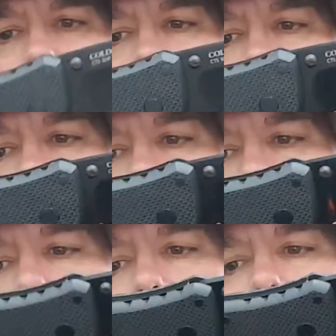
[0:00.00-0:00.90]

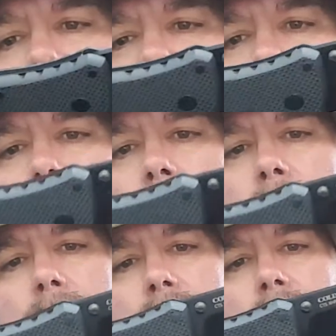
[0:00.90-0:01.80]
in the video a
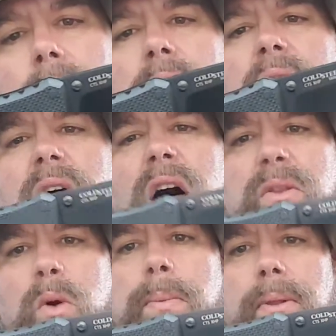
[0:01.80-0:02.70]
while ago. I'll
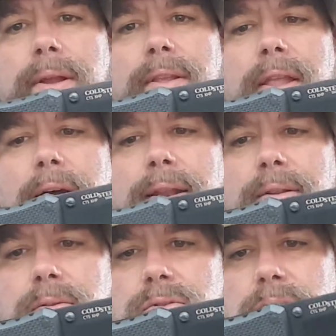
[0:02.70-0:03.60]
throw up a link to that.
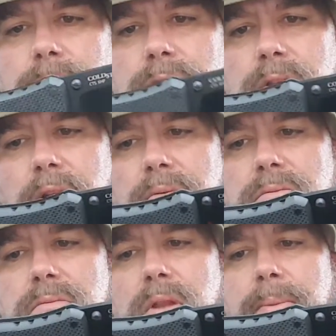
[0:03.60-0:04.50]
See what, you know,
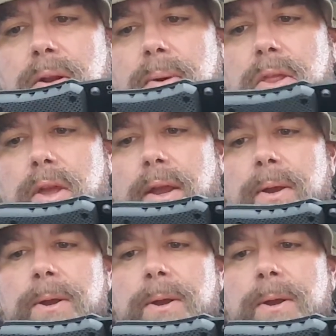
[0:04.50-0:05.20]
let me know what you think.